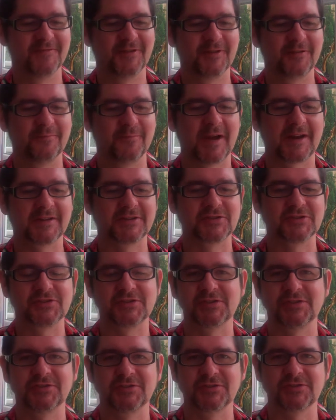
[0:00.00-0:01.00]
Managing
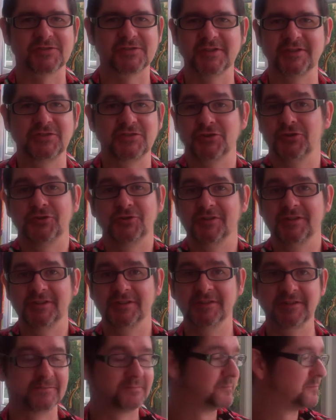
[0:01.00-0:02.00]
to just
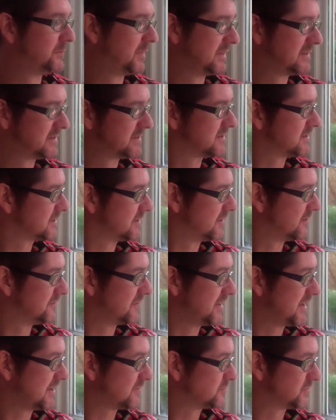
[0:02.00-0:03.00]
enjoy bits of
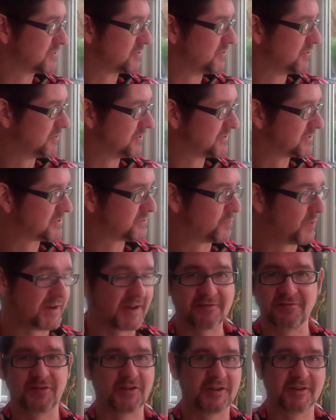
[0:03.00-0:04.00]
the outdoors
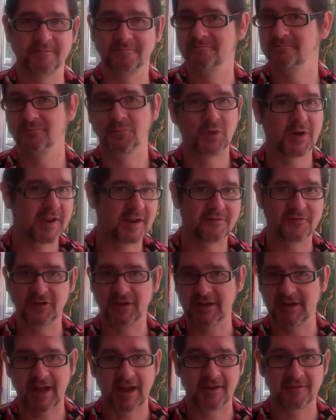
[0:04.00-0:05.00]
whenever you
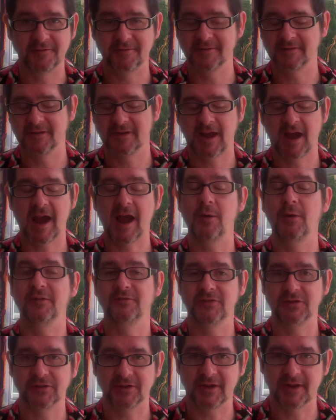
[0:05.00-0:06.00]
can, however
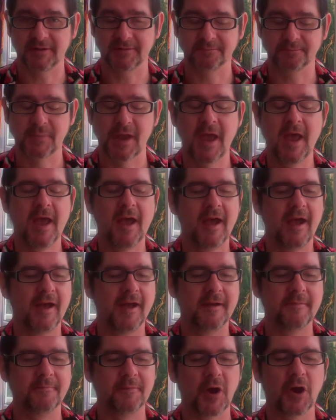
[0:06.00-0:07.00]
you can.
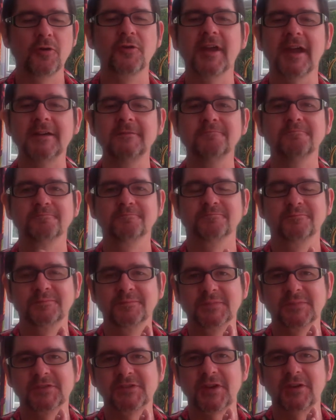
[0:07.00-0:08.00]
Okay.
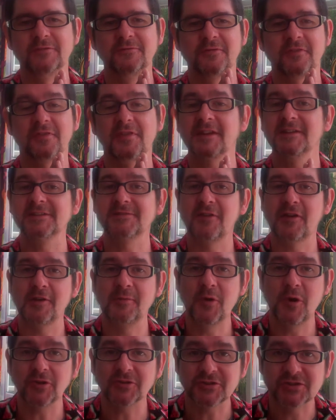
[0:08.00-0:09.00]
So thanks very
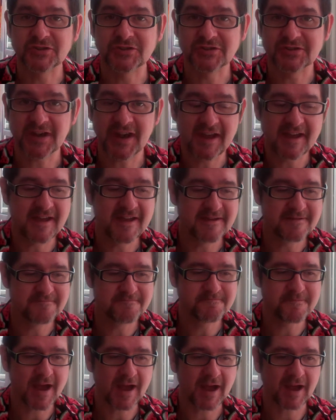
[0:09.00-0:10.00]
much,
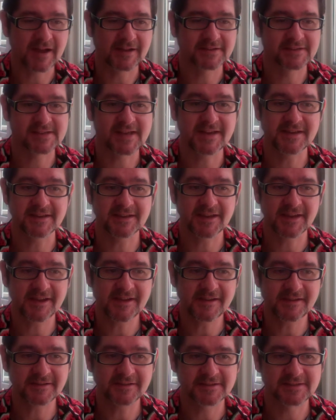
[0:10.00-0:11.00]
and take
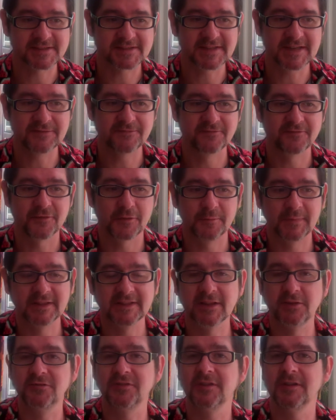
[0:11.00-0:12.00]
care. It's Stephen from
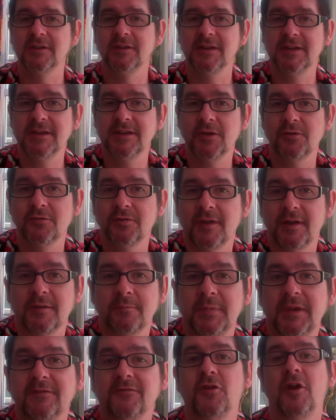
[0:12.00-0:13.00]
Midlothian
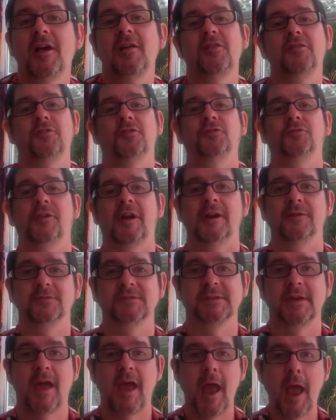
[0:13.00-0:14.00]
Ecotherapy for Health All Round.
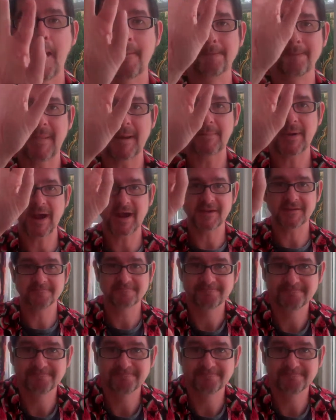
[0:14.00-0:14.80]
Bye bye.